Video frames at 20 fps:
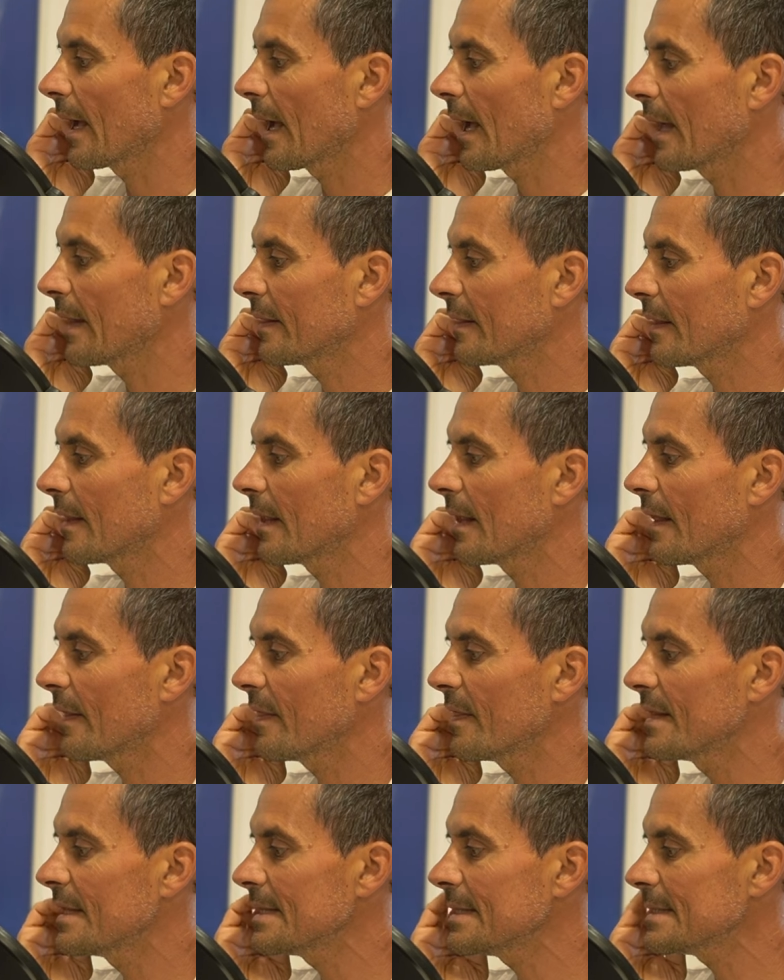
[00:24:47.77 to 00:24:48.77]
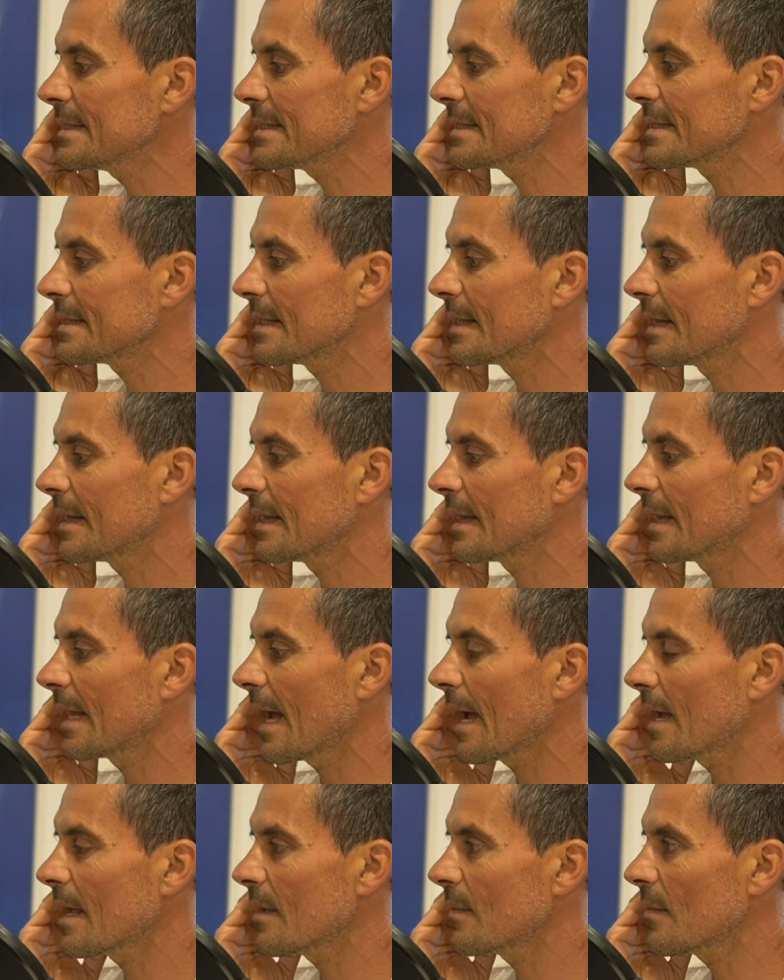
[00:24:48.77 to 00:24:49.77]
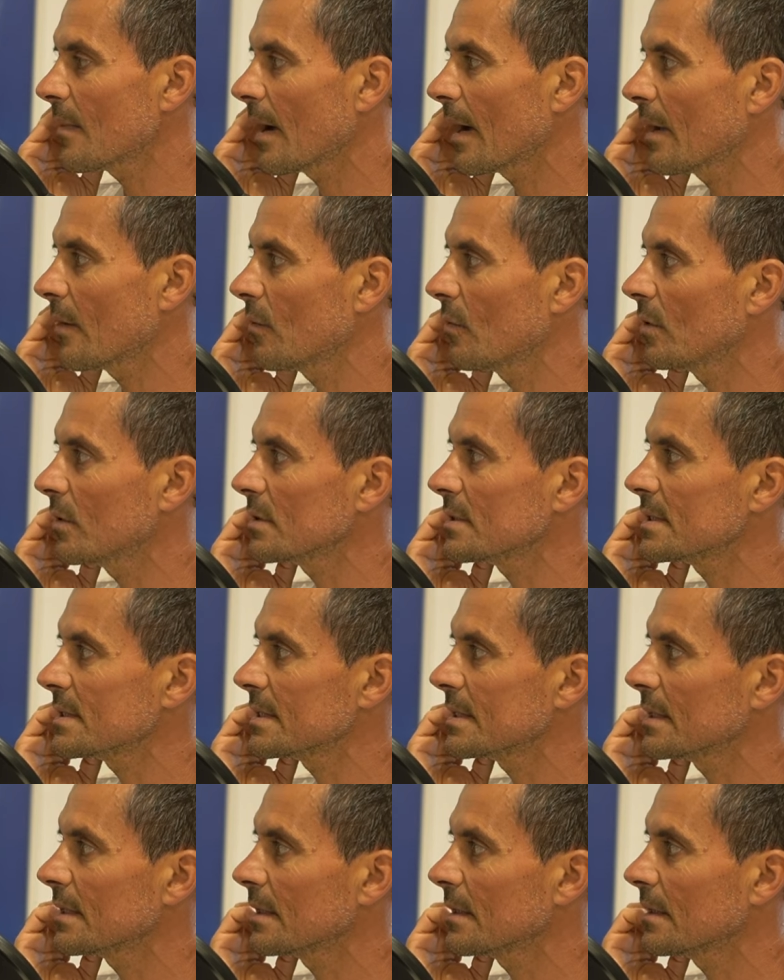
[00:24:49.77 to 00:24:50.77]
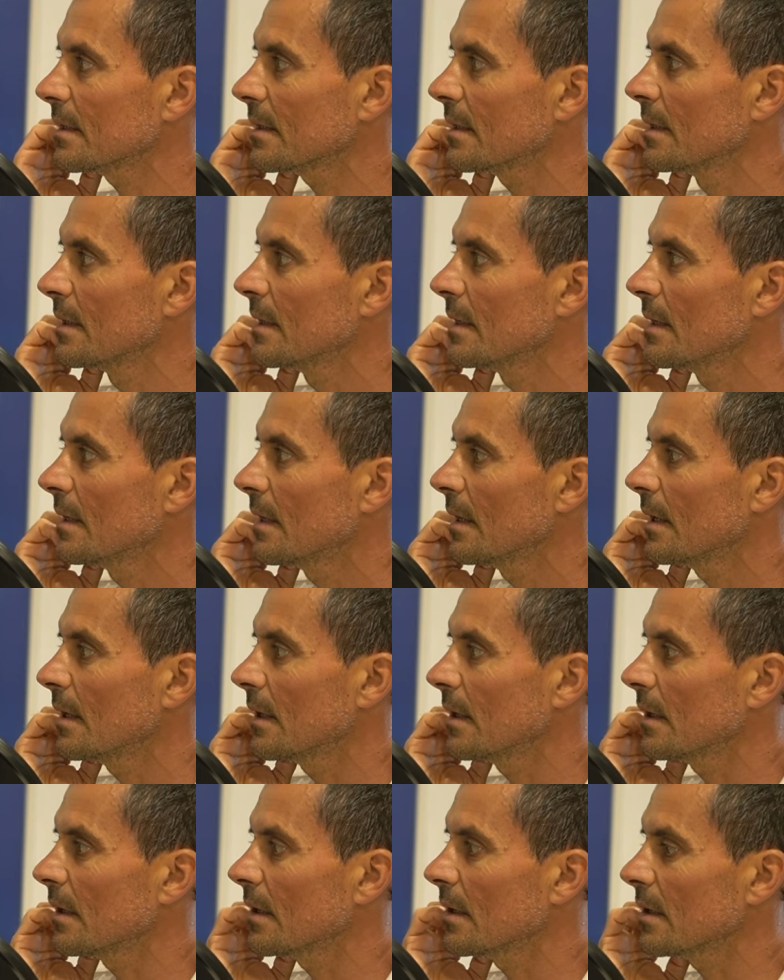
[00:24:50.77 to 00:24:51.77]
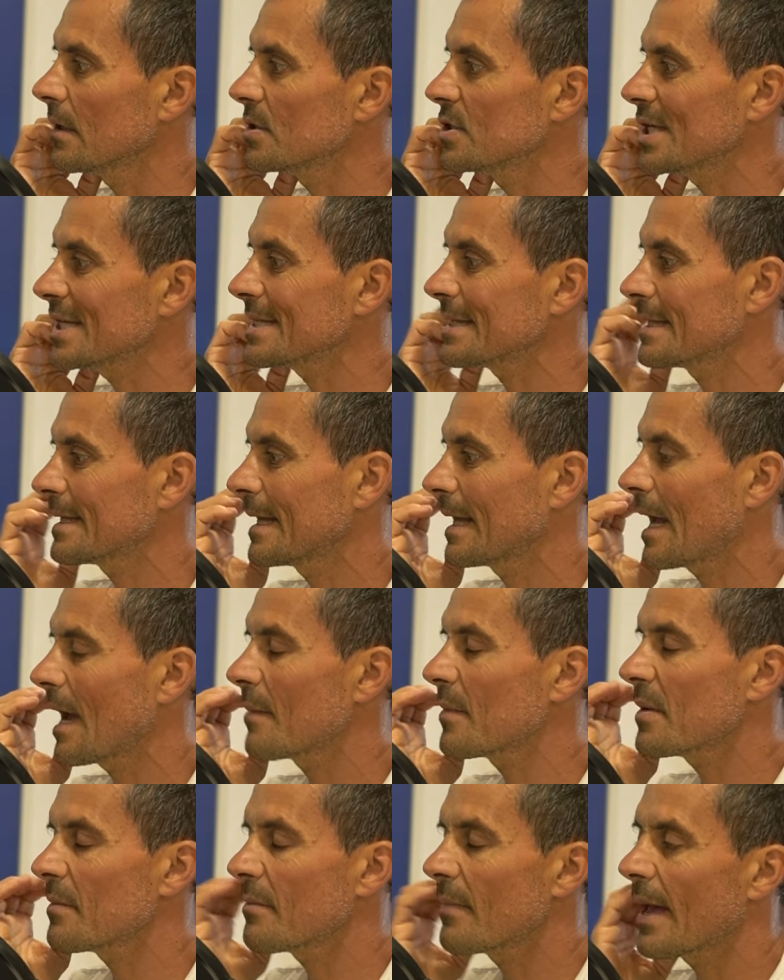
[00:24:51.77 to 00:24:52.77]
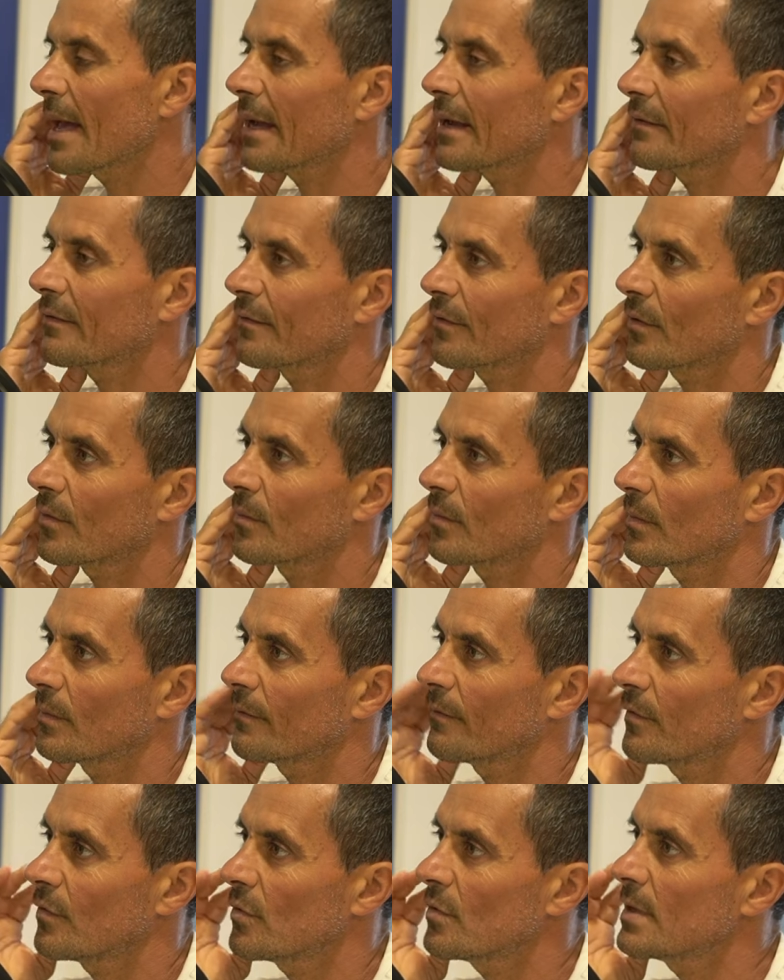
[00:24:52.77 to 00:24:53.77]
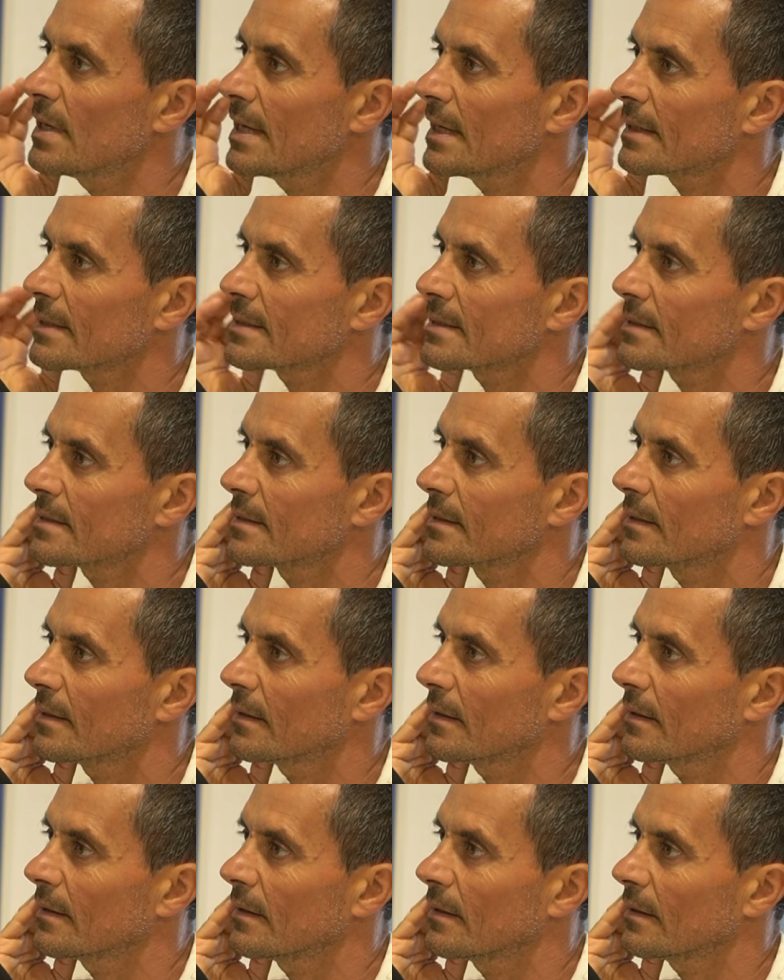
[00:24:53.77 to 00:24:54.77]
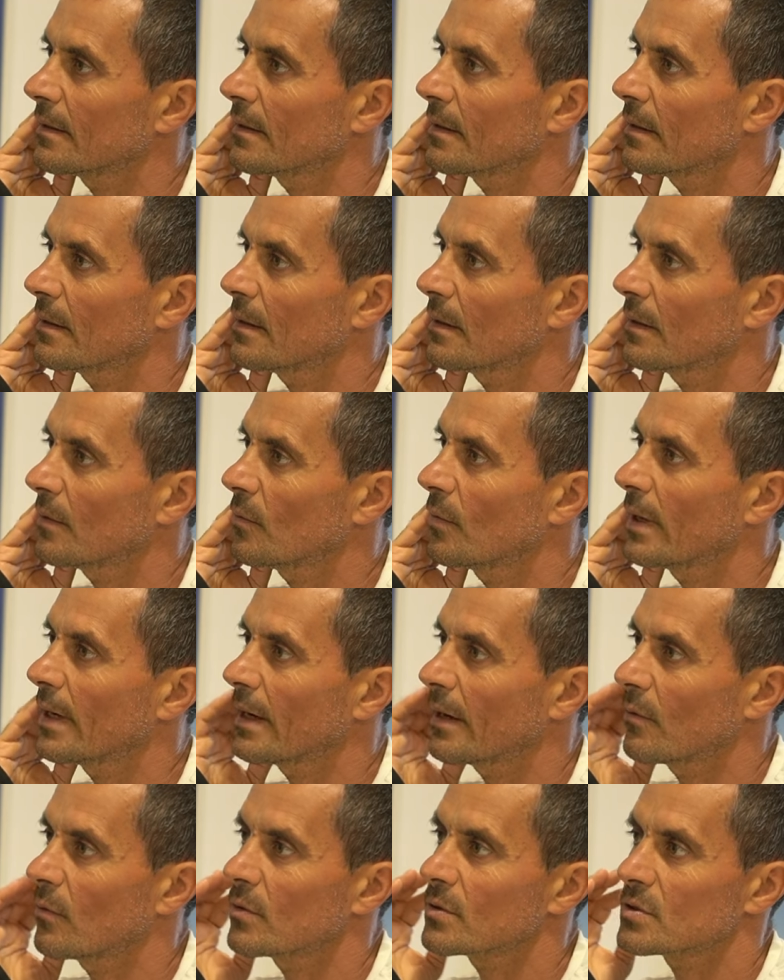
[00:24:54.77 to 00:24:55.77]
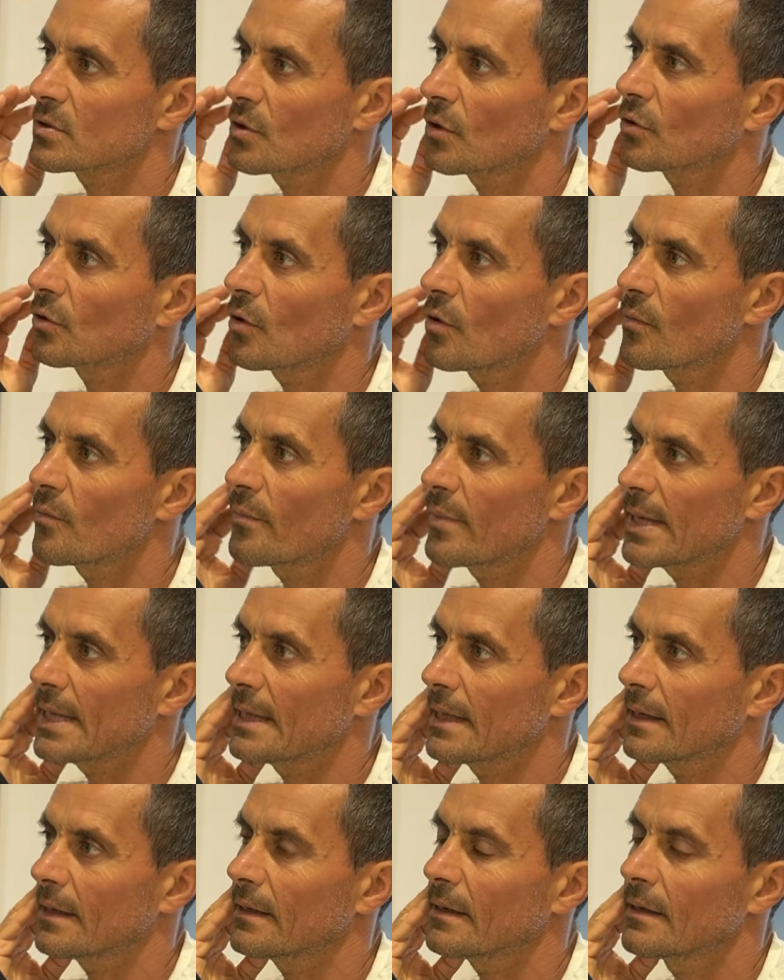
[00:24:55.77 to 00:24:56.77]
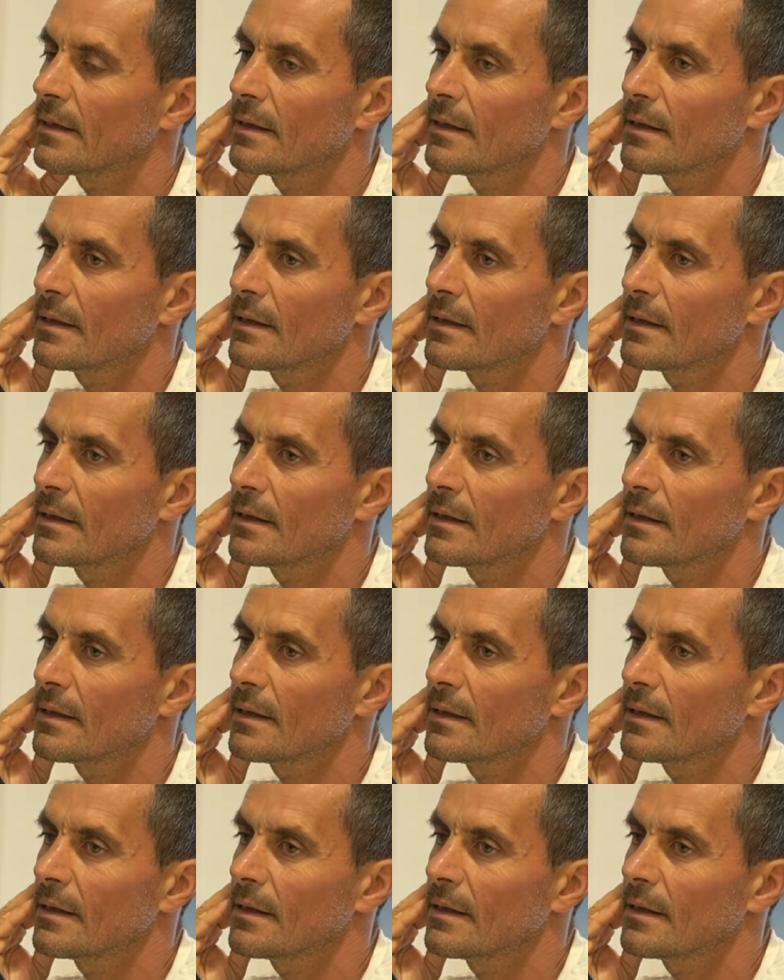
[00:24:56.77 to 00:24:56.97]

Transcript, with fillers: At, at, this time, I was uh, uh, just coming back from a few years uh, where I was not competing